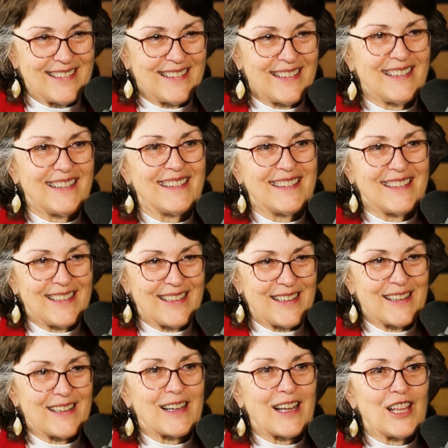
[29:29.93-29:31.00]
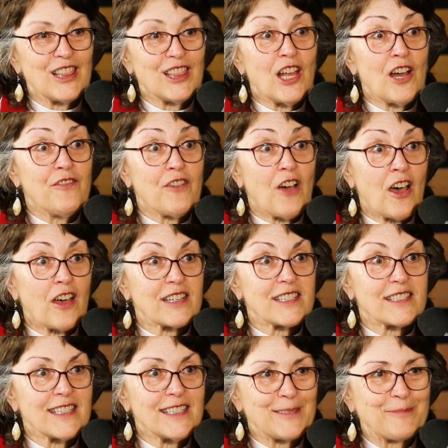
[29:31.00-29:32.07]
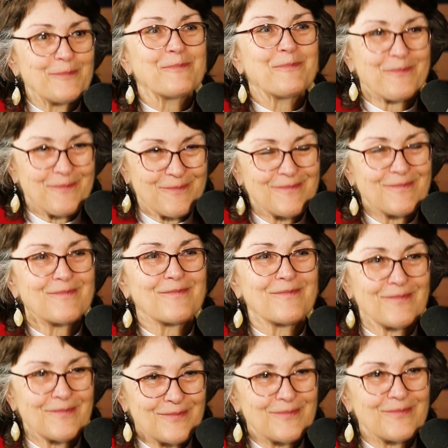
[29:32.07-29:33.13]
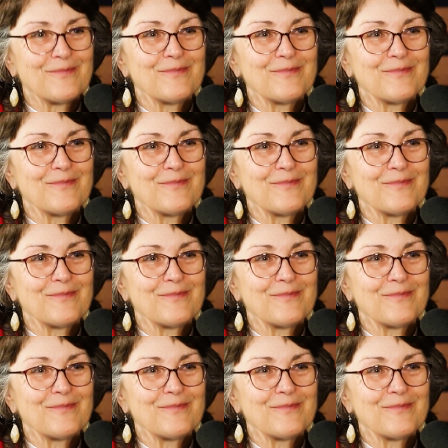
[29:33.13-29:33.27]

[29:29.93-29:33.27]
Like I said, I graduated Chico. My business partner